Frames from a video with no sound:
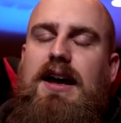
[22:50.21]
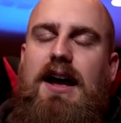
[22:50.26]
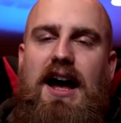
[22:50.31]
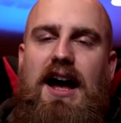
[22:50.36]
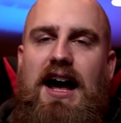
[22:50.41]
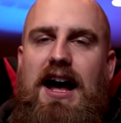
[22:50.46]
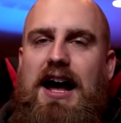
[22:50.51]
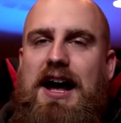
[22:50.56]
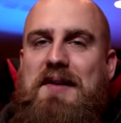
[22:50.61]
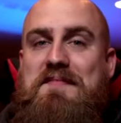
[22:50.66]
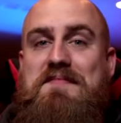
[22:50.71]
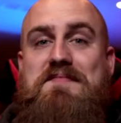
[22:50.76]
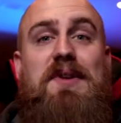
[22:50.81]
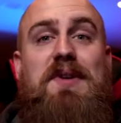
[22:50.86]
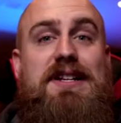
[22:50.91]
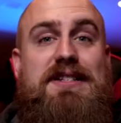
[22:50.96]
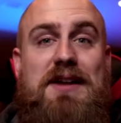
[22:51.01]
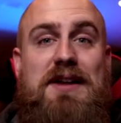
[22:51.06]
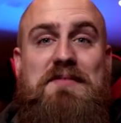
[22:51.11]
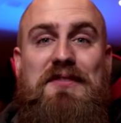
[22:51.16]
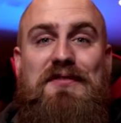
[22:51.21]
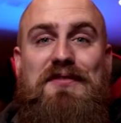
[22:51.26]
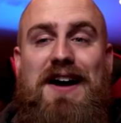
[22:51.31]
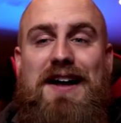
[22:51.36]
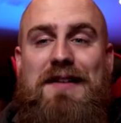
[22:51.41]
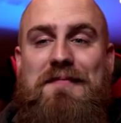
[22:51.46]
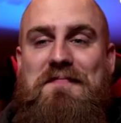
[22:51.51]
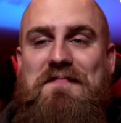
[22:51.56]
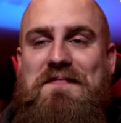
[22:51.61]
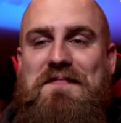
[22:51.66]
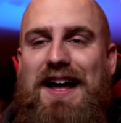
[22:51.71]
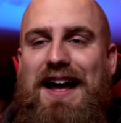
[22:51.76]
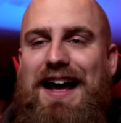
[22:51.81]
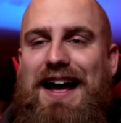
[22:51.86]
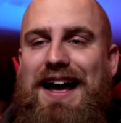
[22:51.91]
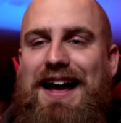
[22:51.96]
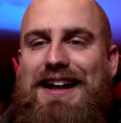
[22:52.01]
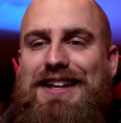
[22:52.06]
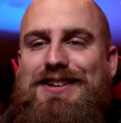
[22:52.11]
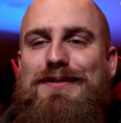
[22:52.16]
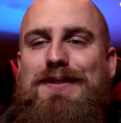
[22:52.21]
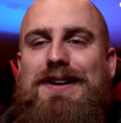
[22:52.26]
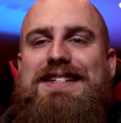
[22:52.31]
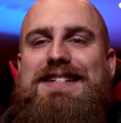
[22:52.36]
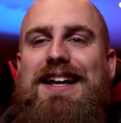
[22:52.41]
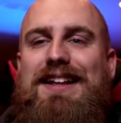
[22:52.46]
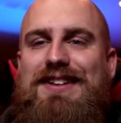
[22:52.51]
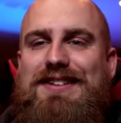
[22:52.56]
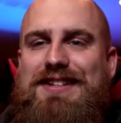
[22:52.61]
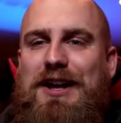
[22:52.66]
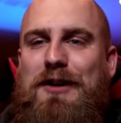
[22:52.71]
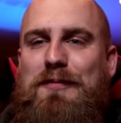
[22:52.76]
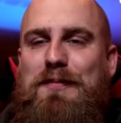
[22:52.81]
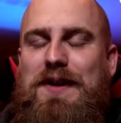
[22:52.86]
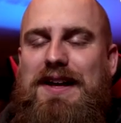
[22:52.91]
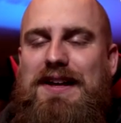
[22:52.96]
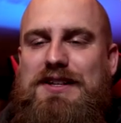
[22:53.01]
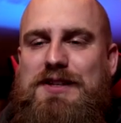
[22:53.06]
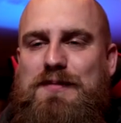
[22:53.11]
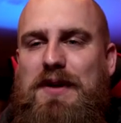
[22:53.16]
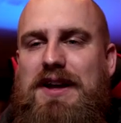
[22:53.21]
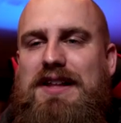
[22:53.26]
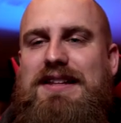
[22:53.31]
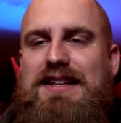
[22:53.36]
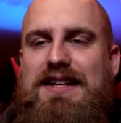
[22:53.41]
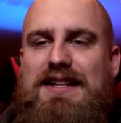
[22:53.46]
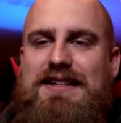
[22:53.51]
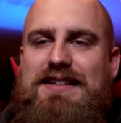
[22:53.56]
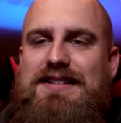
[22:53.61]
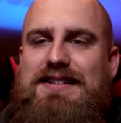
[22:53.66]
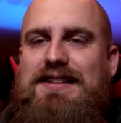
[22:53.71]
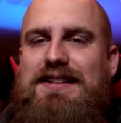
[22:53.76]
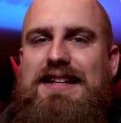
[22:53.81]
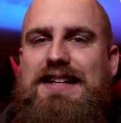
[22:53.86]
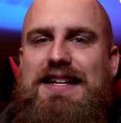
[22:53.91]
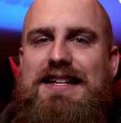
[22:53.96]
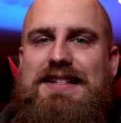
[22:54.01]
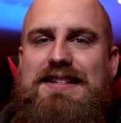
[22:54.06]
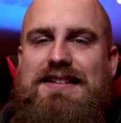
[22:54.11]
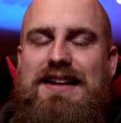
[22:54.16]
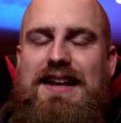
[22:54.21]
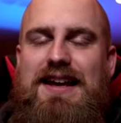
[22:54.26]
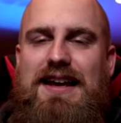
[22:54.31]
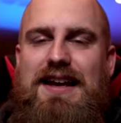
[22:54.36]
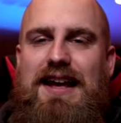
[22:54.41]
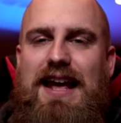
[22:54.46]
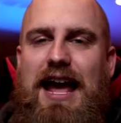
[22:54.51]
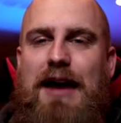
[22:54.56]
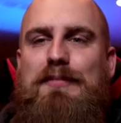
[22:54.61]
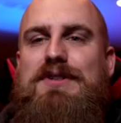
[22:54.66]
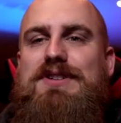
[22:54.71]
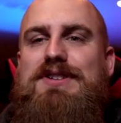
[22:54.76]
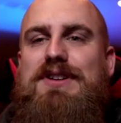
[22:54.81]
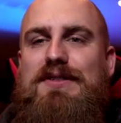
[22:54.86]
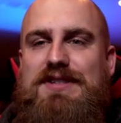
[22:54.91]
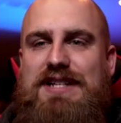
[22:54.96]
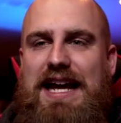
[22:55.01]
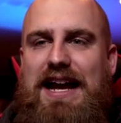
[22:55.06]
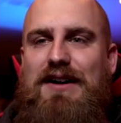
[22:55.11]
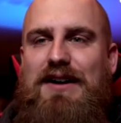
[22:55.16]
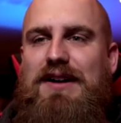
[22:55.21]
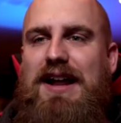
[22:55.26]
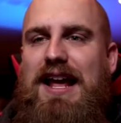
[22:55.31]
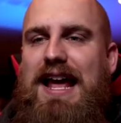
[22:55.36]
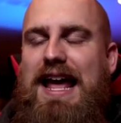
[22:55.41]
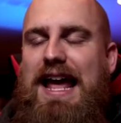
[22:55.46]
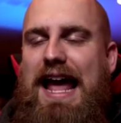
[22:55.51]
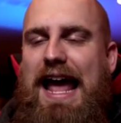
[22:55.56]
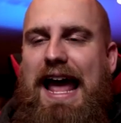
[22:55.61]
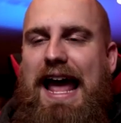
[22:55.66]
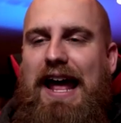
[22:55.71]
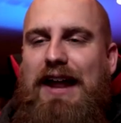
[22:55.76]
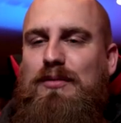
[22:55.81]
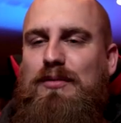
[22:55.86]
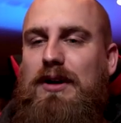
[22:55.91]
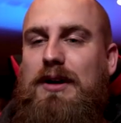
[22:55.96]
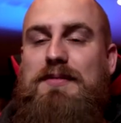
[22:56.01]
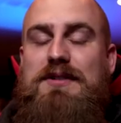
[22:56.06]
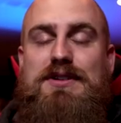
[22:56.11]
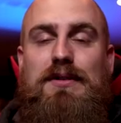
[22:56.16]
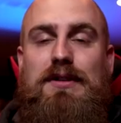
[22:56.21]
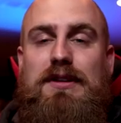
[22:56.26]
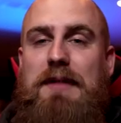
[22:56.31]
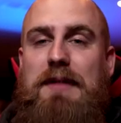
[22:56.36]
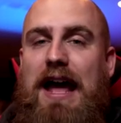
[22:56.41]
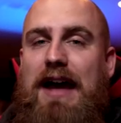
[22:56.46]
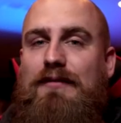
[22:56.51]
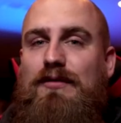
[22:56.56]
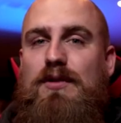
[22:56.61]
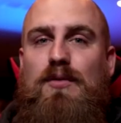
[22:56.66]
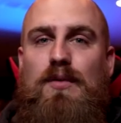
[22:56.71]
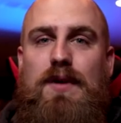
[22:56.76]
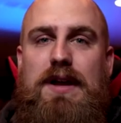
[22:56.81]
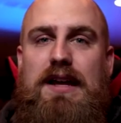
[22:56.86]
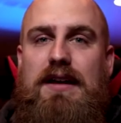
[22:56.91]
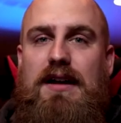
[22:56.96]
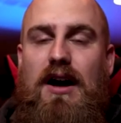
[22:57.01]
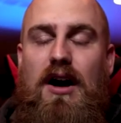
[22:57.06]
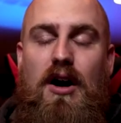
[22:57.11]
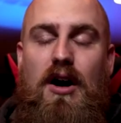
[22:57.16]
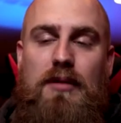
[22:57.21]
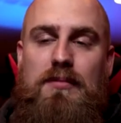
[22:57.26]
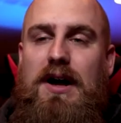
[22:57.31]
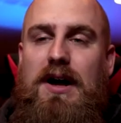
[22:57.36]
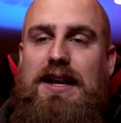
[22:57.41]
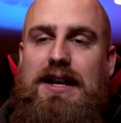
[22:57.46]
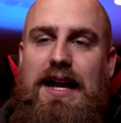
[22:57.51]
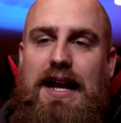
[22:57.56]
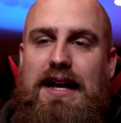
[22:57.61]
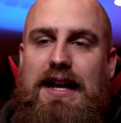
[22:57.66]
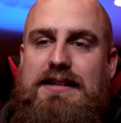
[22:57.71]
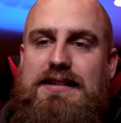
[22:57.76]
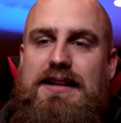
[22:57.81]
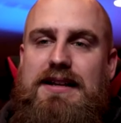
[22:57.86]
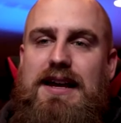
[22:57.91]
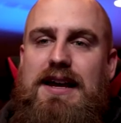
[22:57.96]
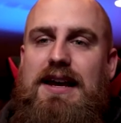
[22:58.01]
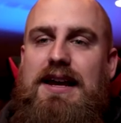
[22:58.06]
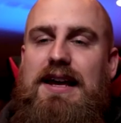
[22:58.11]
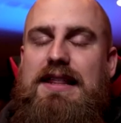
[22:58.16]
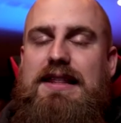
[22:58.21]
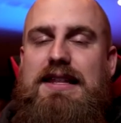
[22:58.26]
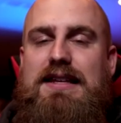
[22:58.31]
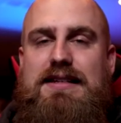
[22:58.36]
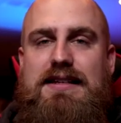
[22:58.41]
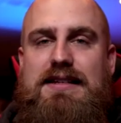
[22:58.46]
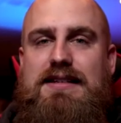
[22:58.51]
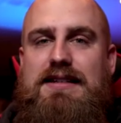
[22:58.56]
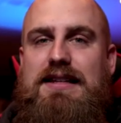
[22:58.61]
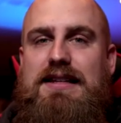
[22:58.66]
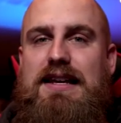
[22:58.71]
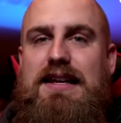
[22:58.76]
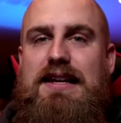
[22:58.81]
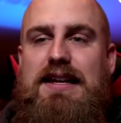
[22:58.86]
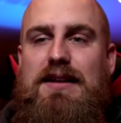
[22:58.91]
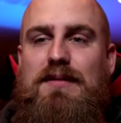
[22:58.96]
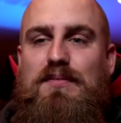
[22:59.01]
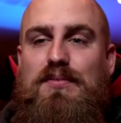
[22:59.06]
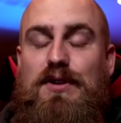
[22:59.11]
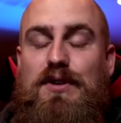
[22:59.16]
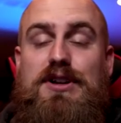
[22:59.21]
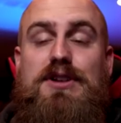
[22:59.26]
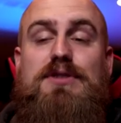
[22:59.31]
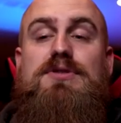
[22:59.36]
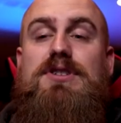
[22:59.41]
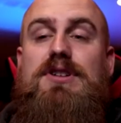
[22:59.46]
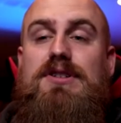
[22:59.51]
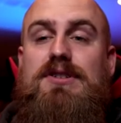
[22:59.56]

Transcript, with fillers: Um, but it's going to be fun. Uh, YouAccel is helping spread these these episodes out and we're going to be doing them every week on Mondays. This is the producer's